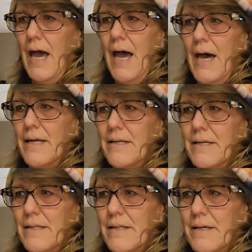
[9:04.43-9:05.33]

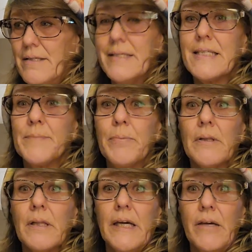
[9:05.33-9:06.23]
and the
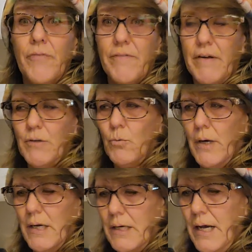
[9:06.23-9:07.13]
disbelief of
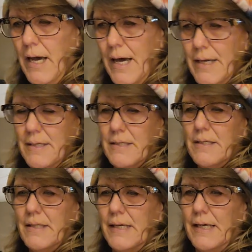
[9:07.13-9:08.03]
everyone and
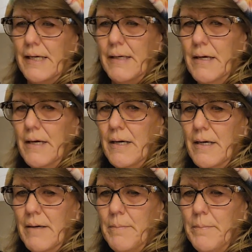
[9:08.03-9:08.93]
the
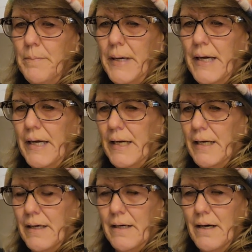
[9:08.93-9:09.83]

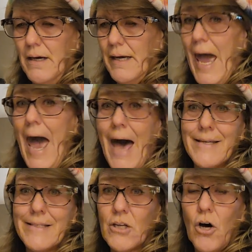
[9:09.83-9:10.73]
being
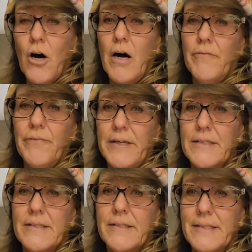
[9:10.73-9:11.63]
cast off in
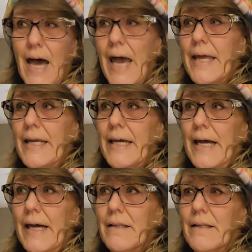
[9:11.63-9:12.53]
society
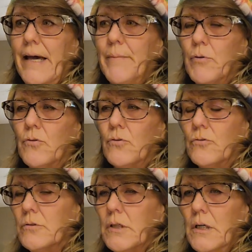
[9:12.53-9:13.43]
and
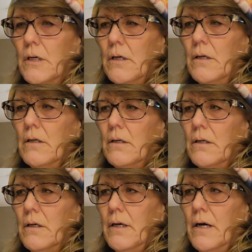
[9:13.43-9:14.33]
labeled
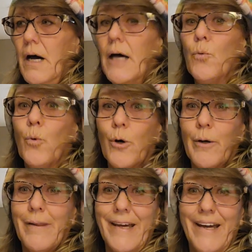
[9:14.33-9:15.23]

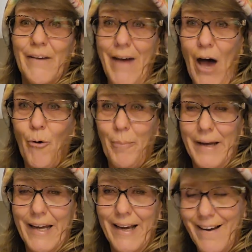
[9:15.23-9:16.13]
unworthy of
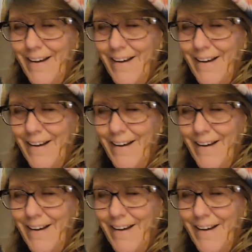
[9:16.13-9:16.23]
helping.